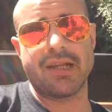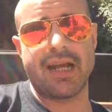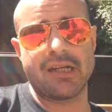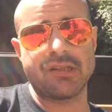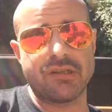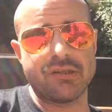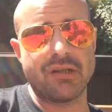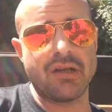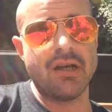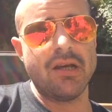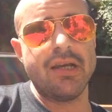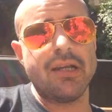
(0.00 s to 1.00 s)
and connections. And
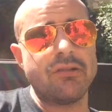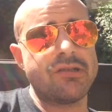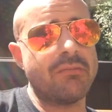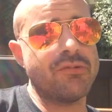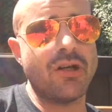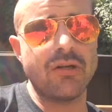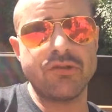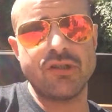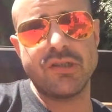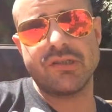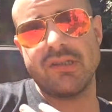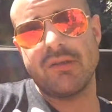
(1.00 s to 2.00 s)
you know, sometimes you
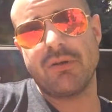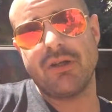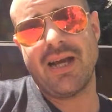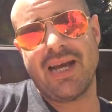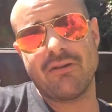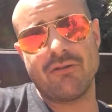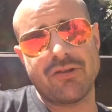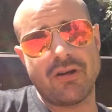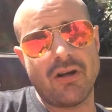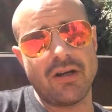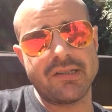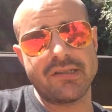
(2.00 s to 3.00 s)
just need to put your hand on his
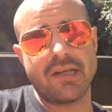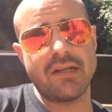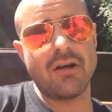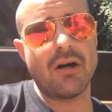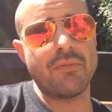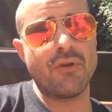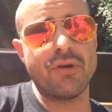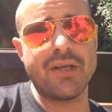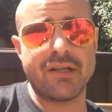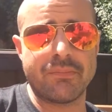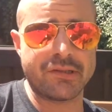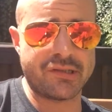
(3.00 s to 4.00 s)
heart and say, look, I'm not
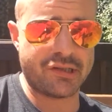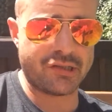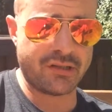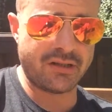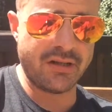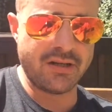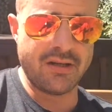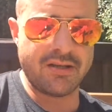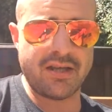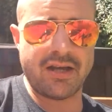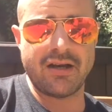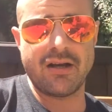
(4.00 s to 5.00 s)
in the position
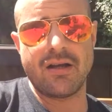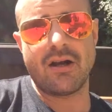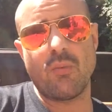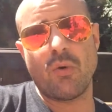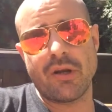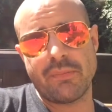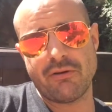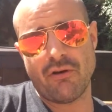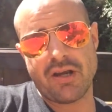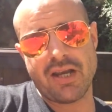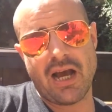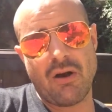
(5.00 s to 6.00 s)
that I want to be
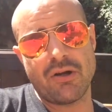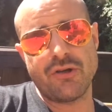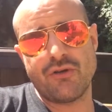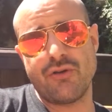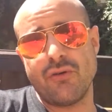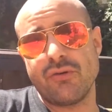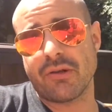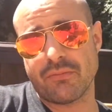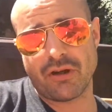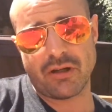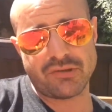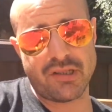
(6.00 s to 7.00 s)
right now. And you do
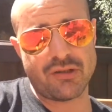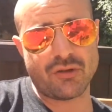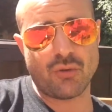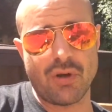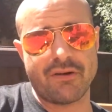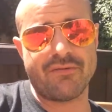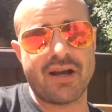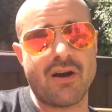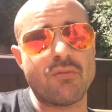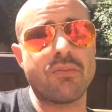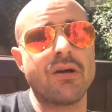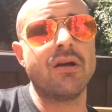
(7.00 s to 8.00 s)
sometimes need to call out for
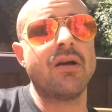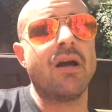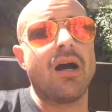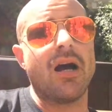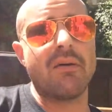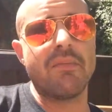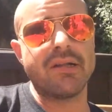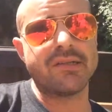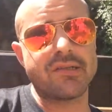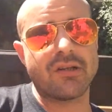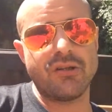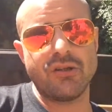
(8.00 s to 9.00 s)
help. And
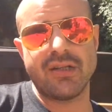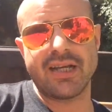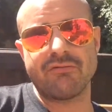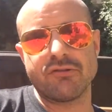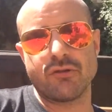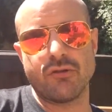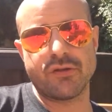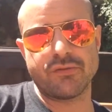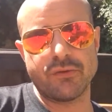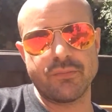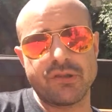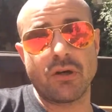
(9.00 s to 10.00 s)
so you can get
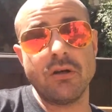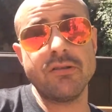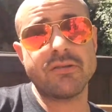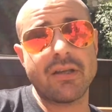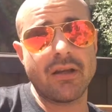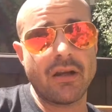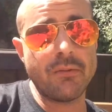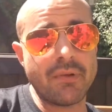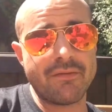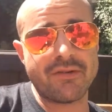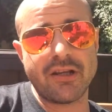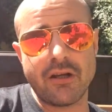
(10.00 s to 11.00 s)
resourceful. So I hope
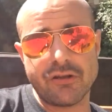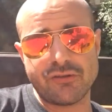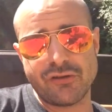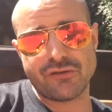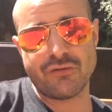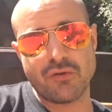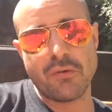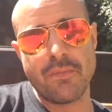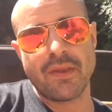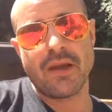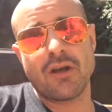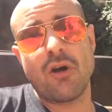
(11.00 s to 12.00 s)
that video is useful.
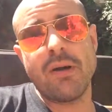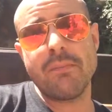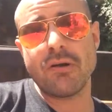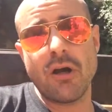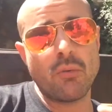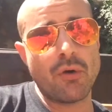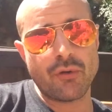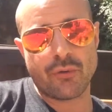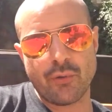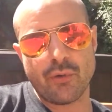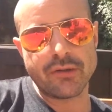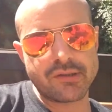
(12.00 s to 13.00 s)
Comment below what your
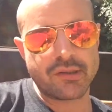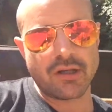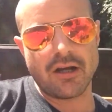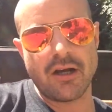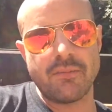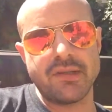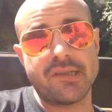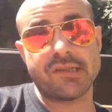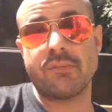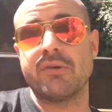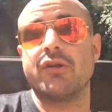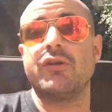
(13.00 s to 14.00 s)
thoughts. Is this
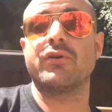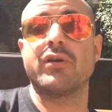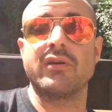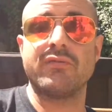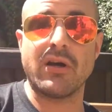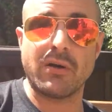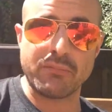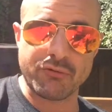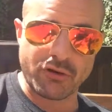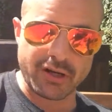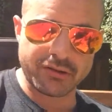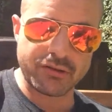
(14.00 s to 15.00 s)
something that you could have done
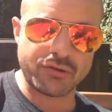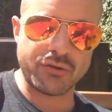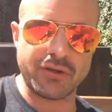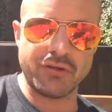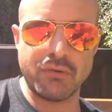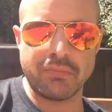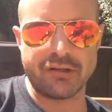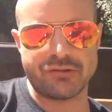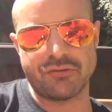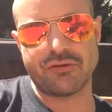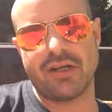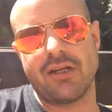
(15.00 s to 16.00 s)
prior to doing your
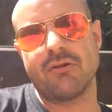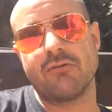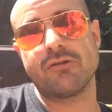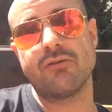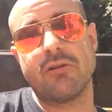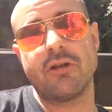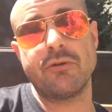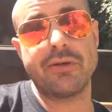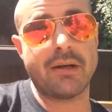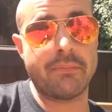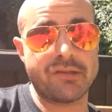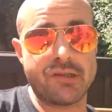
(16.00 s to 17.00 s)
personal training course? Or are you
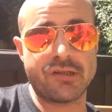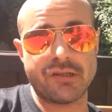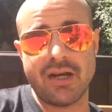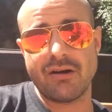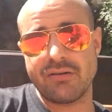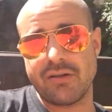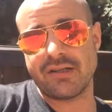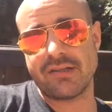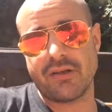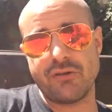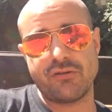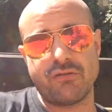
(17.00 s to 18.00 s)
in that position now, and is
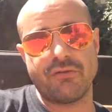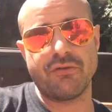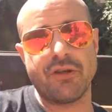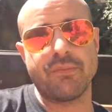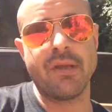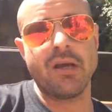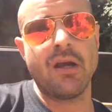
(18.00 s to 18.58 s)
that useful for you?